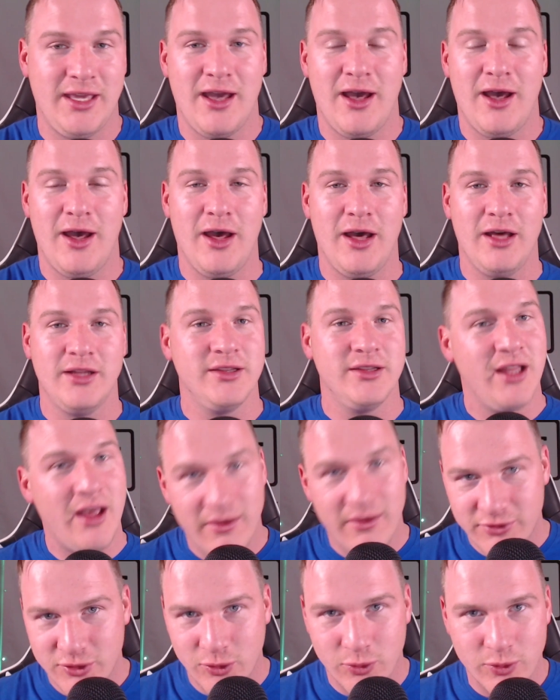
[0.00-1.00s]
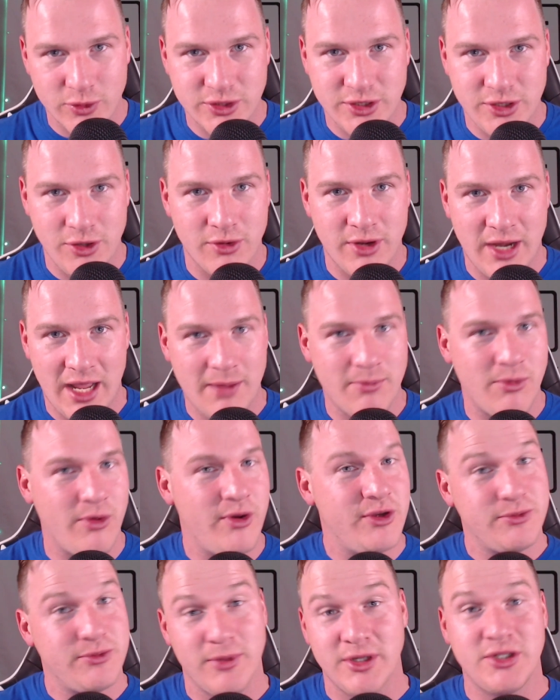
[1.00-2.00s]
love towards your
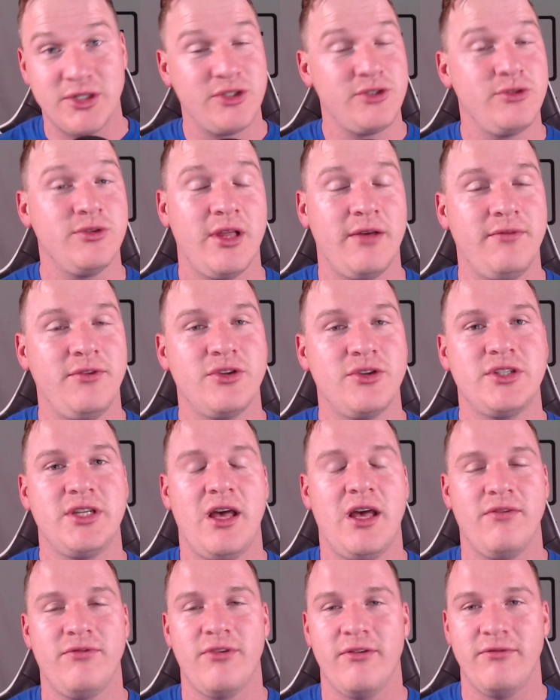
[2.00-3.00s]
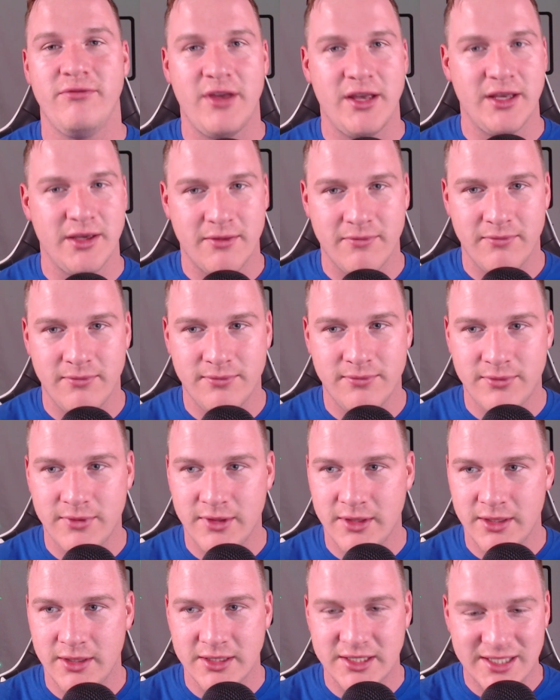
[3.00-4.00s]
neighbor as much as you love yourself, of a
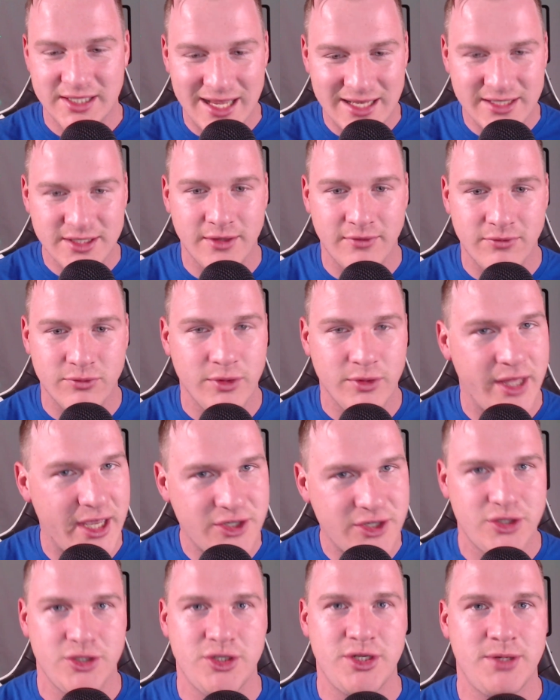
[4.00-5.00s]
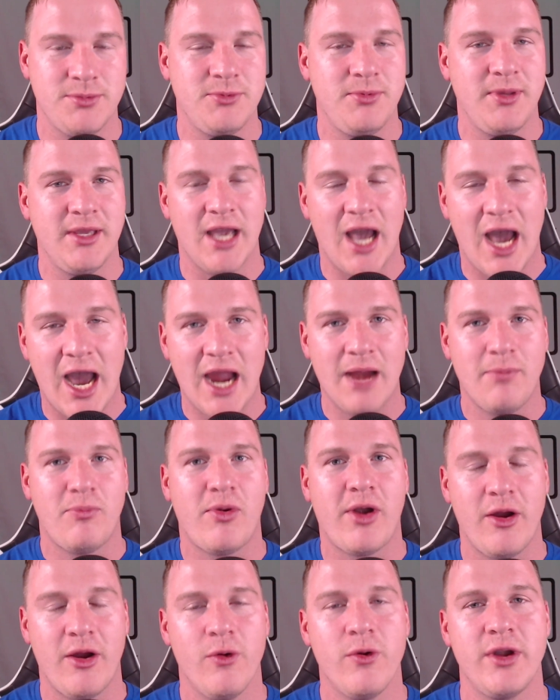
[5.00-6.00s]
sense of relationships being a high
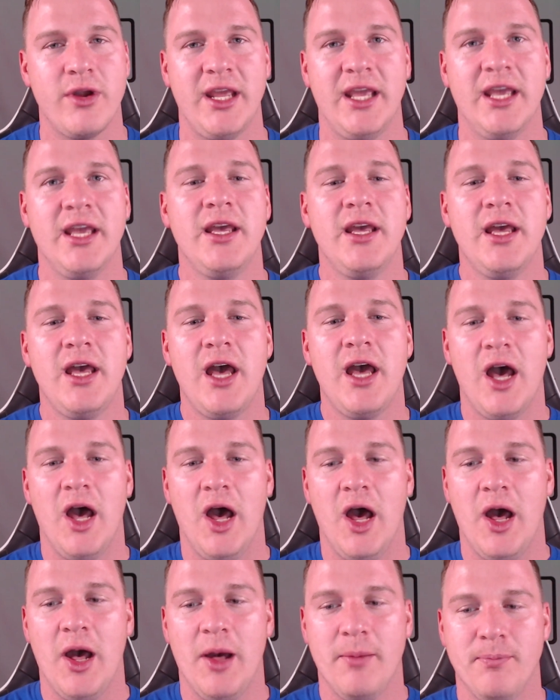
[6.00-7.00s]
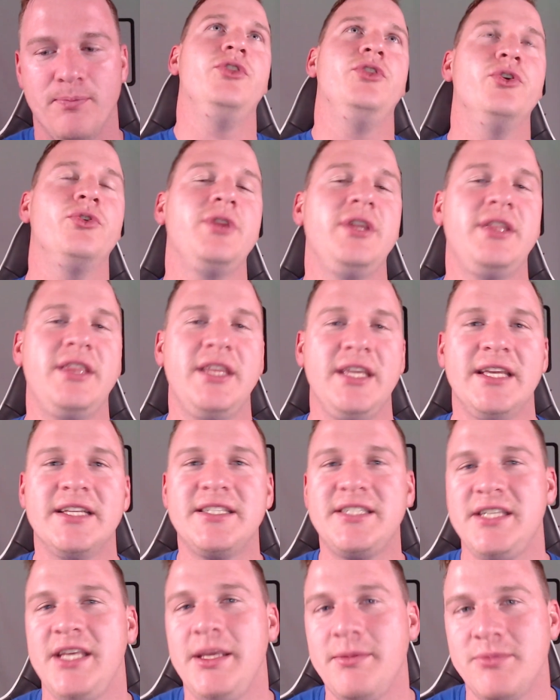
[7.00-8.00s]
priority. The only thing
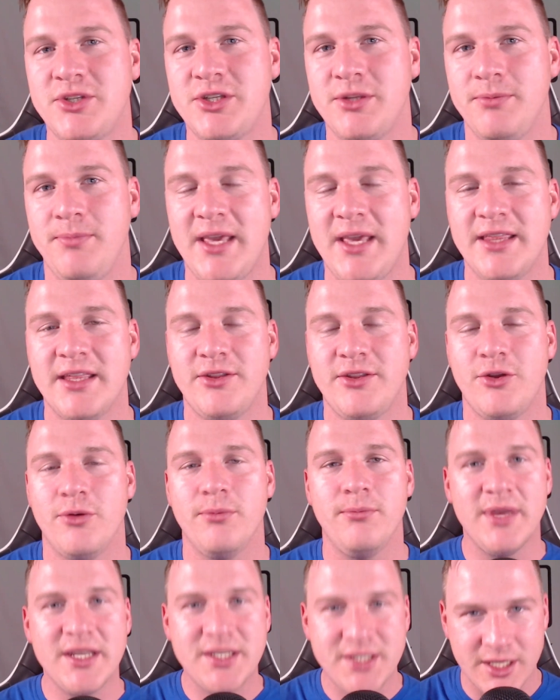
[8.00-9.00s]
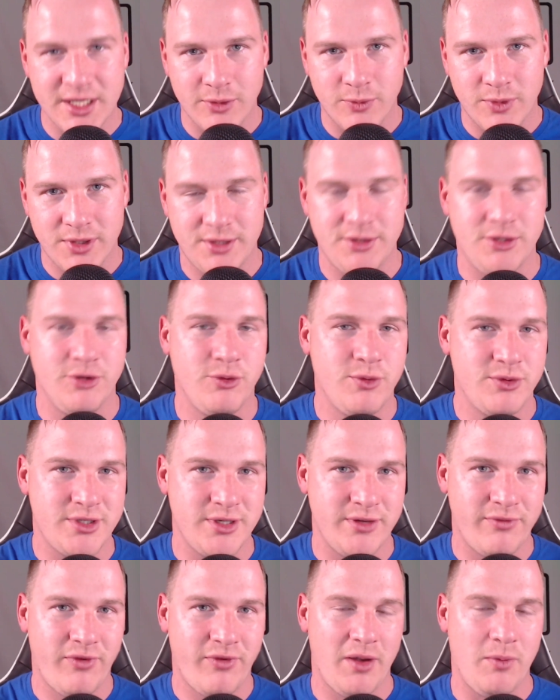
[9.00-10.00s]
it seems to be that they're missing within the
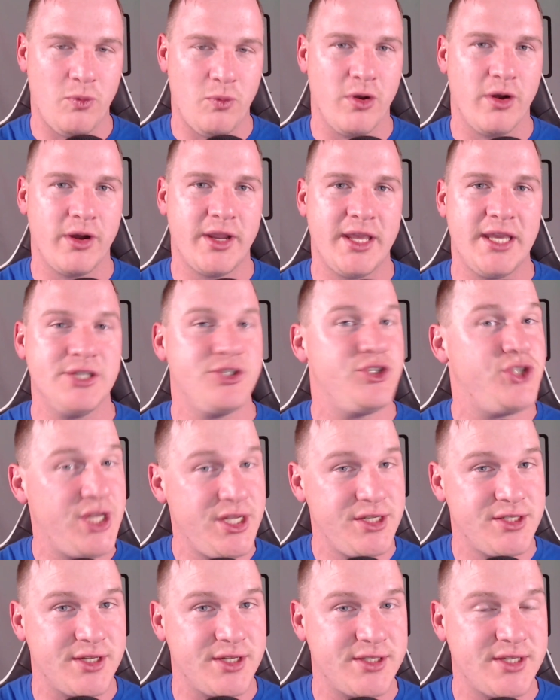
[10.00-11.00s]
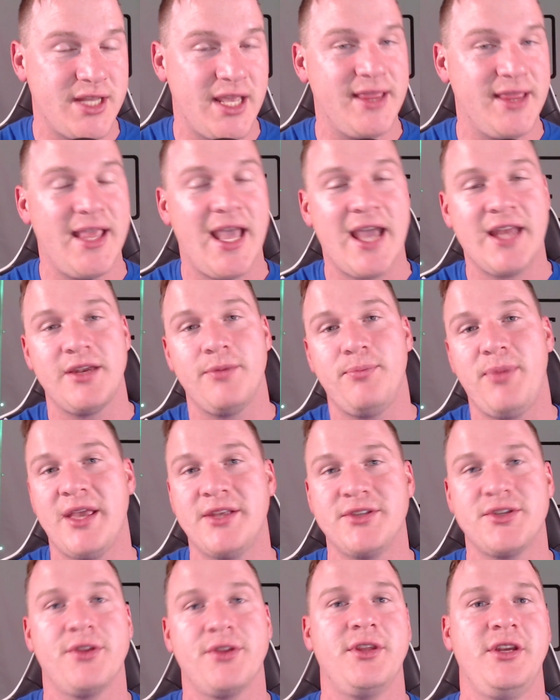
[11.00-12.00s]
Christian framework is Jesus, and that
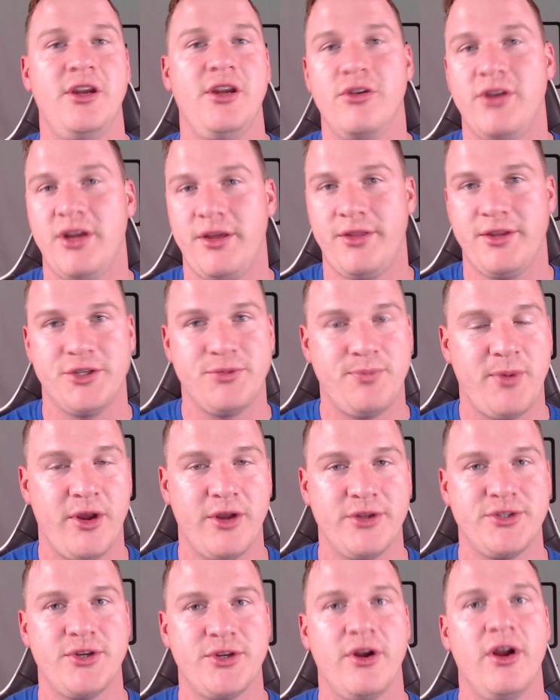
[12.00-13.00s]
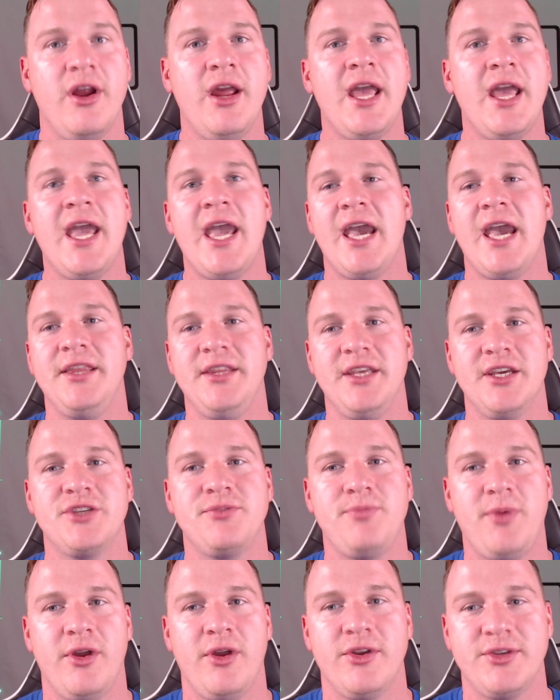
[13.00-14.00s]
depends on the near-death experiencer and the
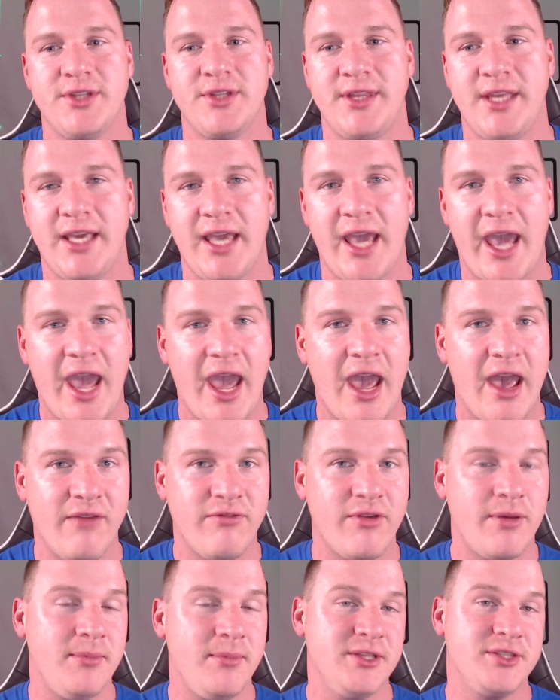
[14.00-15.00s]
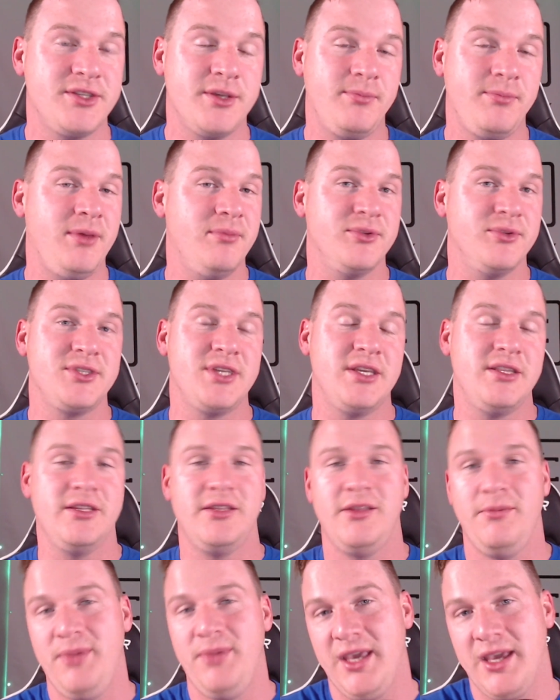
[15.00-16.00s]
experience that they have. I mean, some people say
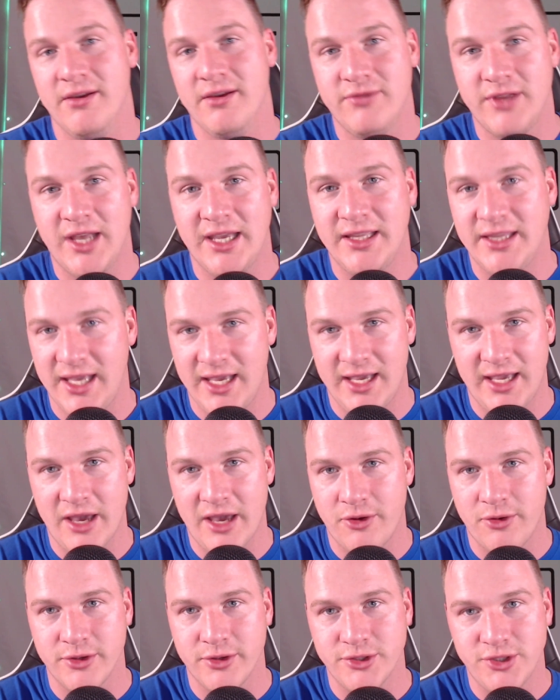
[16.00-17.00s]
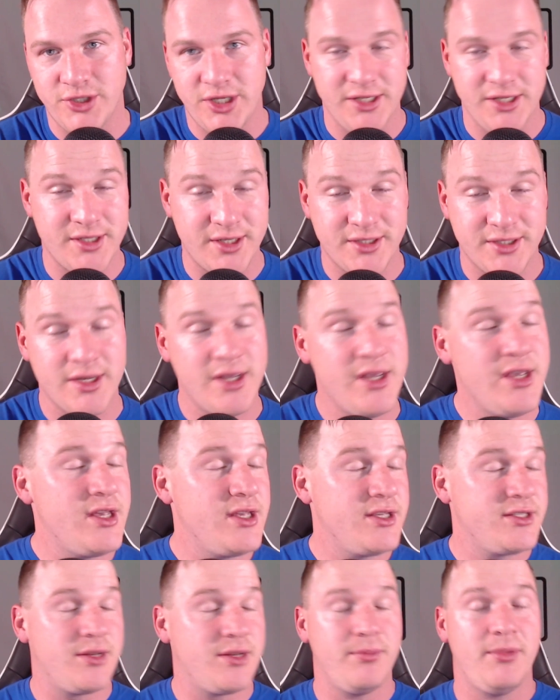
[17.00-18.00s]
that the being of light they encounter is Jesus.
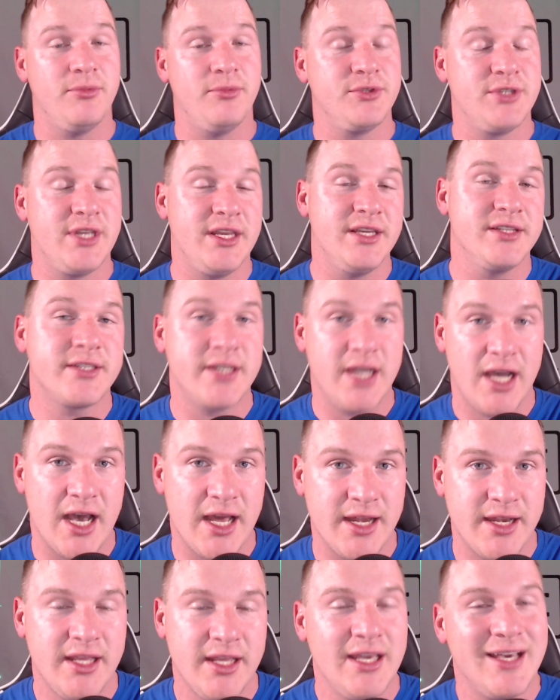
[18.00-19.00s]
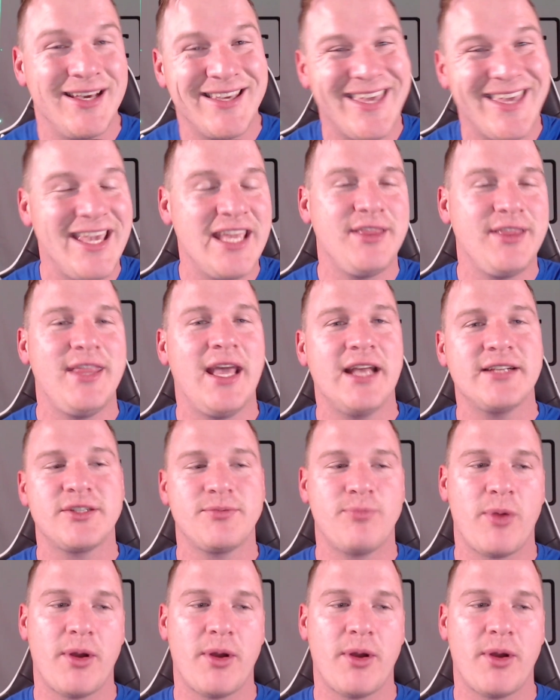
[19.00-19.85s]
Some people say it's God. Again, that's